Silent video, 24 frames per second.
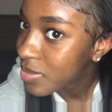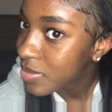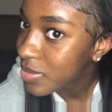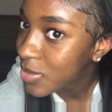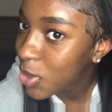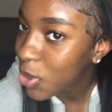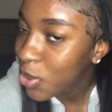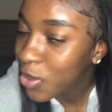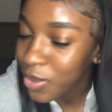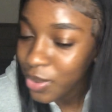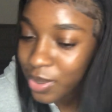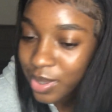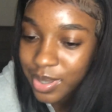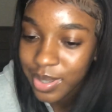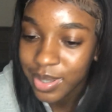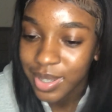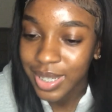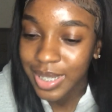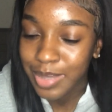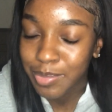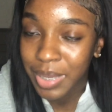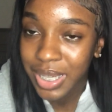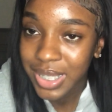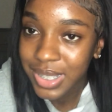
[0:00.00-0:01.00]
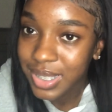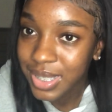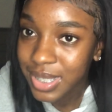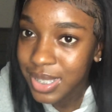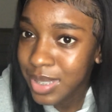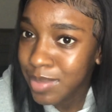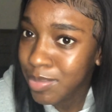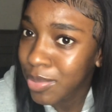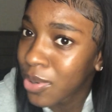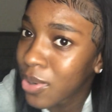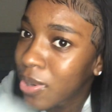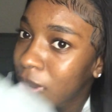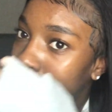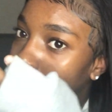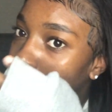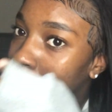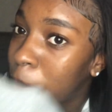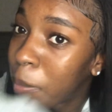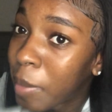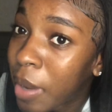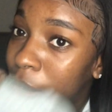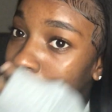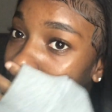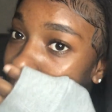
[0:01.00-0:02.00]
Hold on, cause my cheeks broke out. Well,
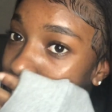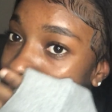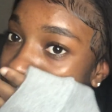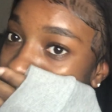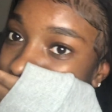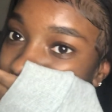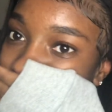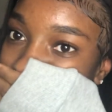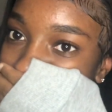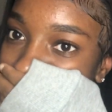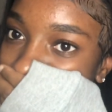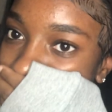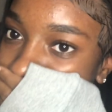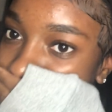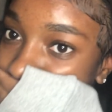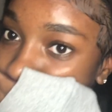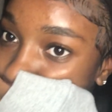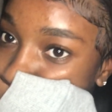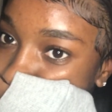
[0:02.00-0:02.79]
my whole face broke out.